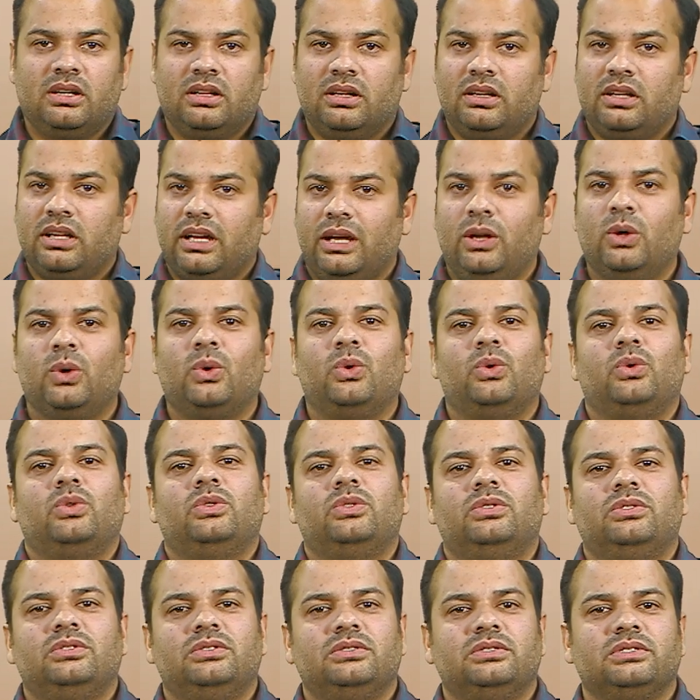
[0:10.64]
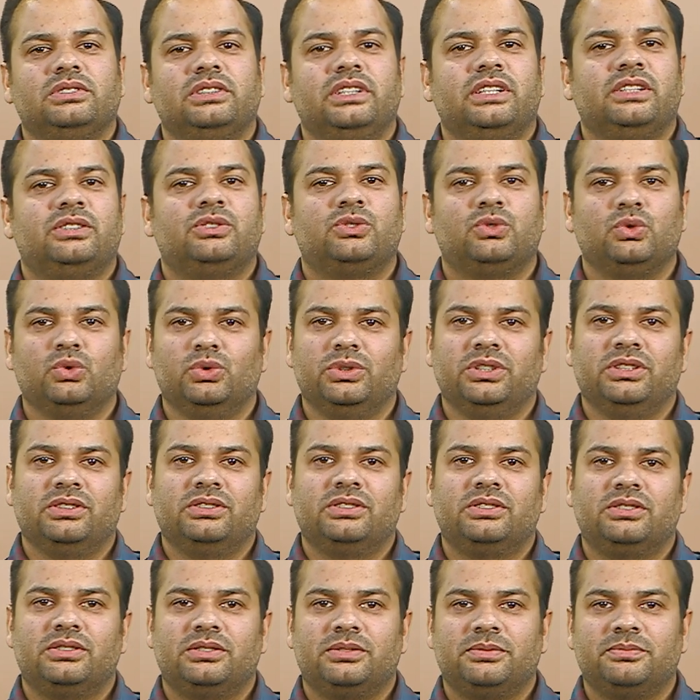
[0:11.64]
Hello dear
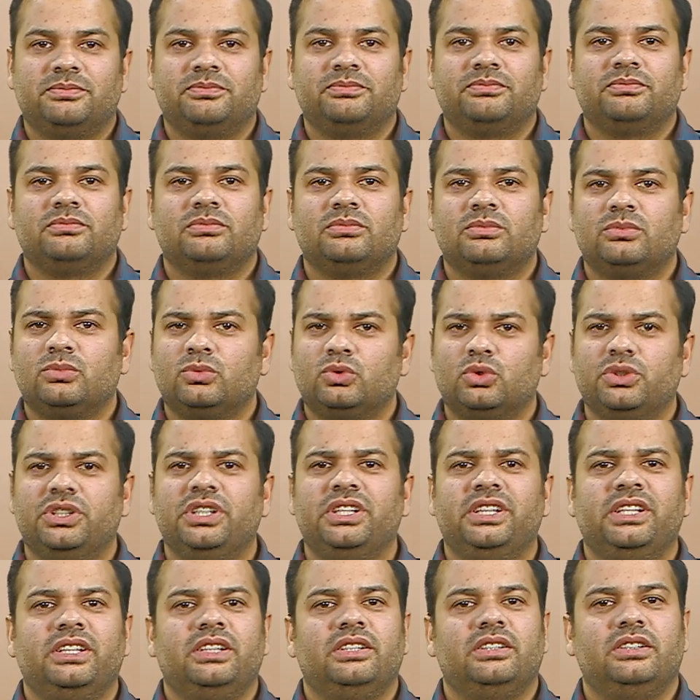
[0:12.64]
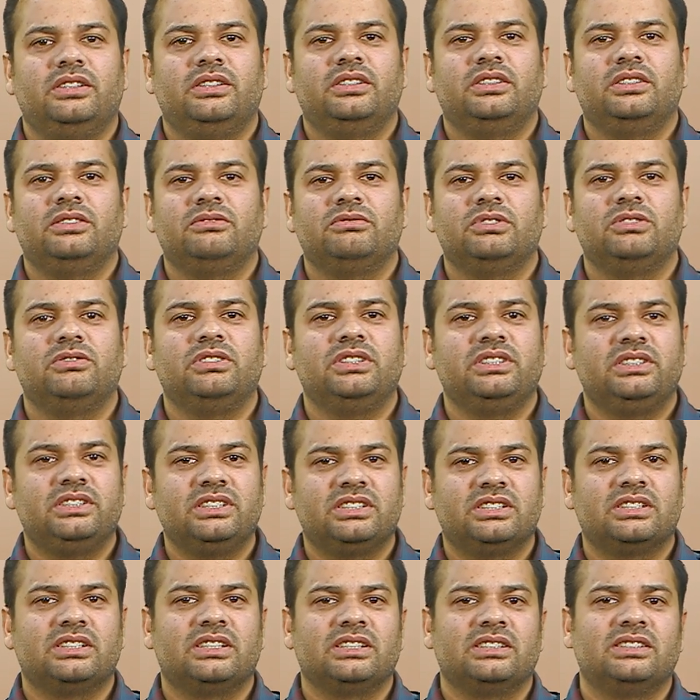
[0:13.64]
students, today we will
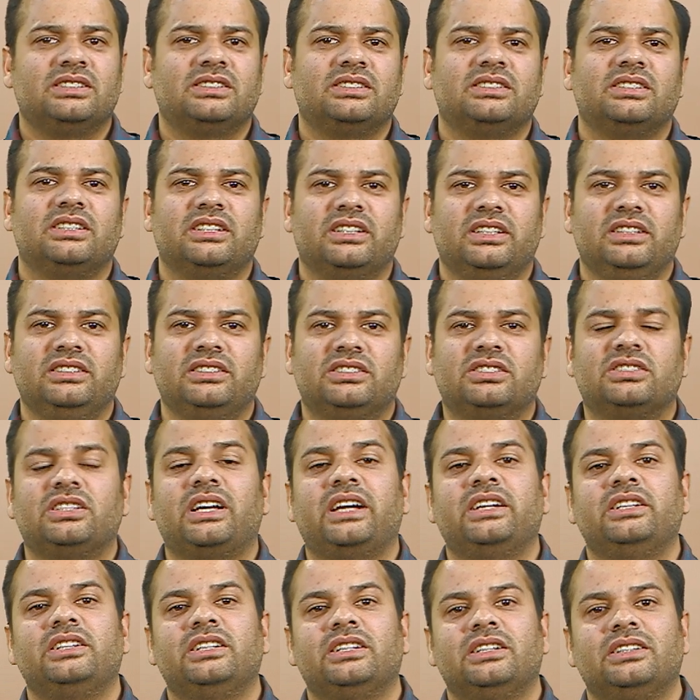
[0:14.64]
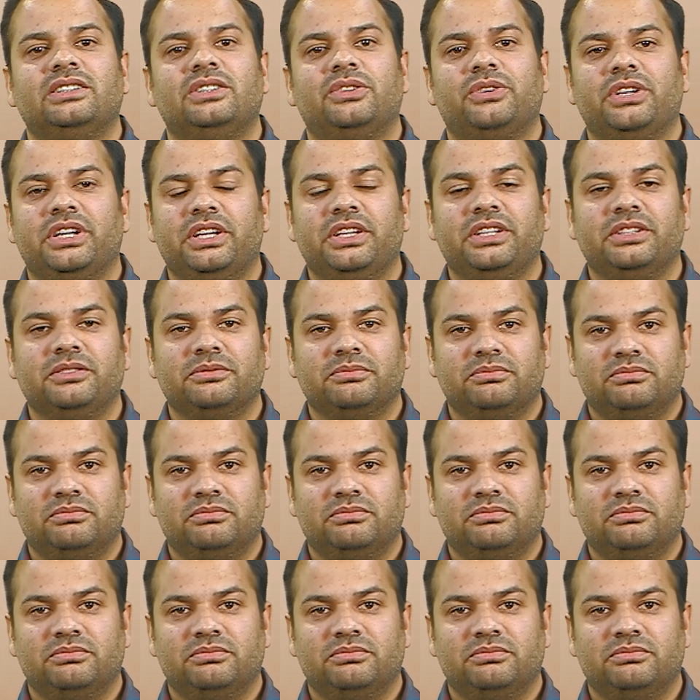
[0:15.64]
discuss insider trading.